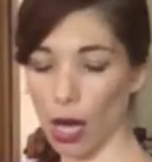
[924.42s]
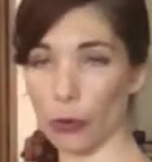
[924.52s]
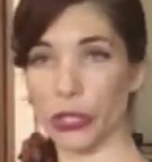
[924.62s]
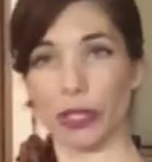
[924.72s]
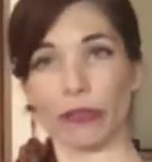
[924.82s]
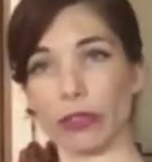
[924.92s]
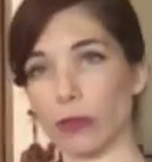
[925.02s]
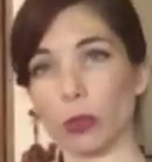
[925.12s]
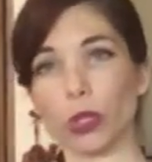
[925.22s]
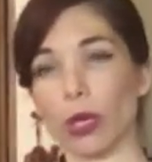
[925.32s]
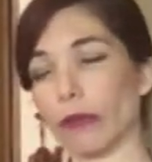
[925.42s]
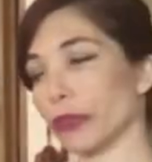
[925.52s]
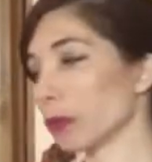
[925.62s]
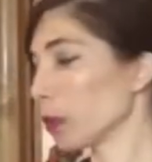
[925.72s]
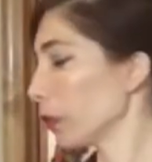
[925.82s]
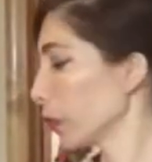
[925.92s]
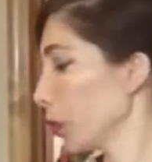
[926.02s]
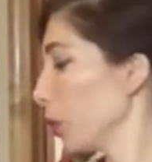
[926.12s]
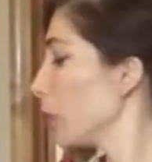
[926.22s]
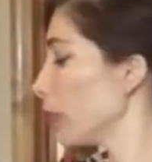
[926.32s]
whichever is more comfortable for
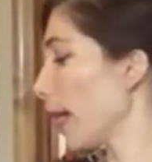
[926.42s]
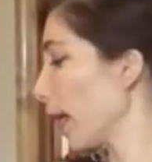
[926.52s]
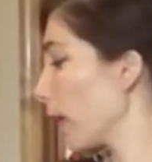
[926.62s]
you today.